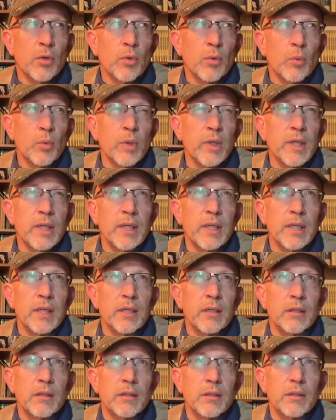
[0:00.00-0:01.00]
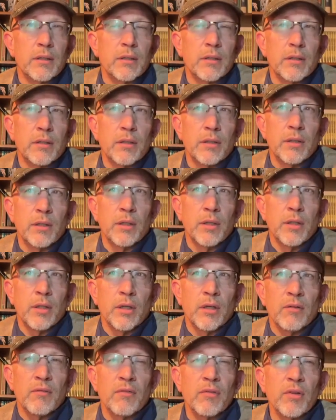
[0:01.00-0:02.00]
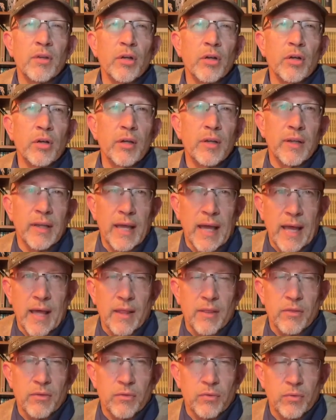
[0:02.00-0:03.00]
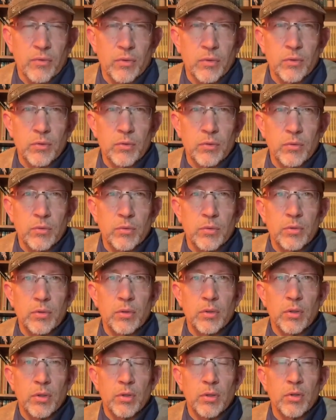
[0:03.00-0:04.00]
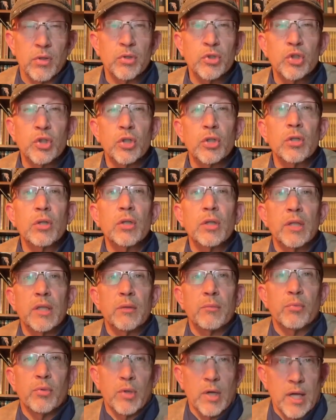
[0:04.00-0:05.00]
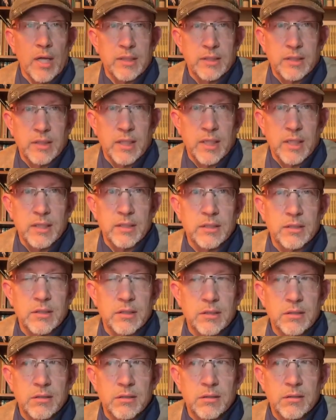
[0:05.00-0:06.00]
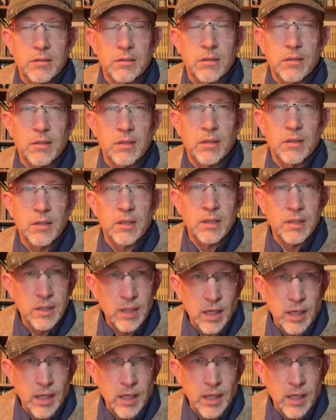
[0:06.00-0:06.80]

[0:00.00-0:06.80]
we learn that through the journaling process, the that